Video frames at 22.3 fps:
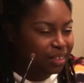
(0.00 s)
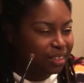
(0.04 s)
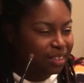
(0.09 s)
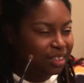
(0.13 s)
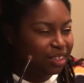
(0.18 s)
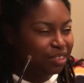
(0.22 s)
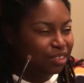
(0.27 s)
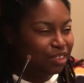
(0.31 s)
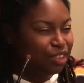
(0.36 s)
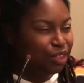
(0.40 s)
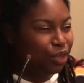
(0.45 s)

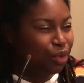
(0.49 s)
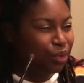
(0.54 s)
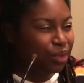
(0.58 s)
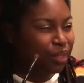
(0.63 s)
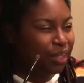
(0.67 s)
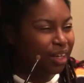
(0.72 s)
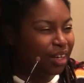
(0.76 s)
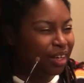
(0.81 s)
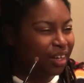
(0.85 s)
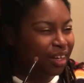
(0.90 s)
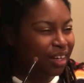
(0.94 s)
She
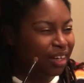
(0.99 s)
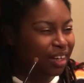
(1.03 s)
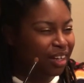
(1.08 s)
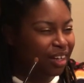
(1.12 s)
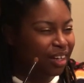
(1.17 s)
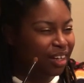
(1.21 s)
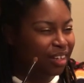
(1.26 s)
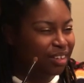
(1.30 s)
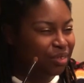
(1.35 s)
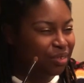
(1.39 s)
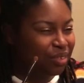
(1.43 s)

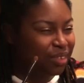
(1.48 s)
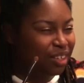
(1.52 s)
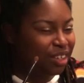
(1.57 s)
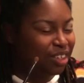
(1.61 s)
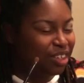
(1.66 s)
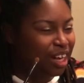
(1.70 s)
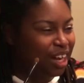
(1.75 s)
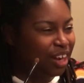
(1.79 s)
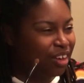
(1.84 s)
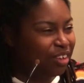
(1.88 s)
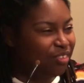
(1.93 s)
duked. You
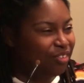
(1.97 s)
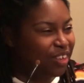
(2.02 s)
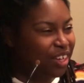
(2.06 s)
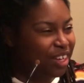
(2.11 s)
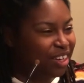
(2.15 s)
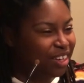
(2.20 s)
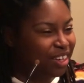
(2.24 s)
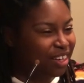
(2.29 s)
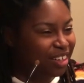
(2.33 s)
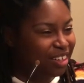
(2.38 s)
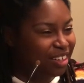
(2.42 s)
got on your
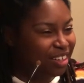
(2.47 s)
finger?